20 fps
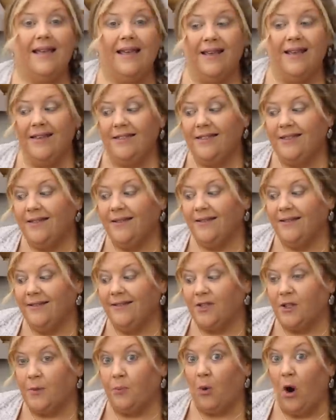is,
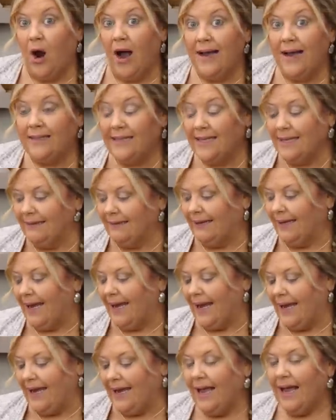
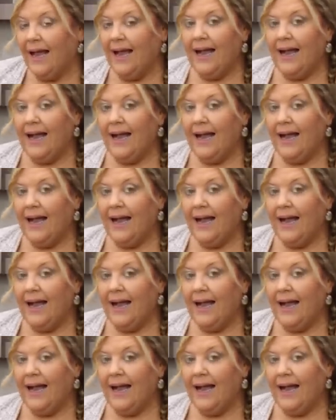surprisingly,